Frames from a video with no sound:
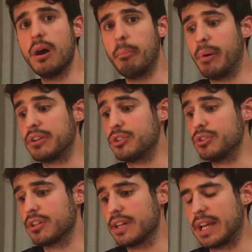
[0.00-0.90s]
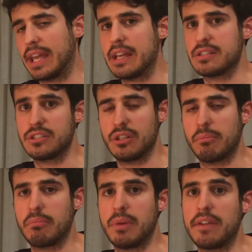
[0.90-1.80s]
but you're gonna gain
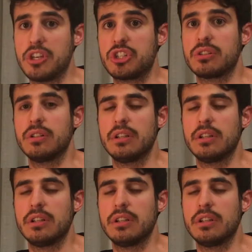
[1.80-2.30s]
some additional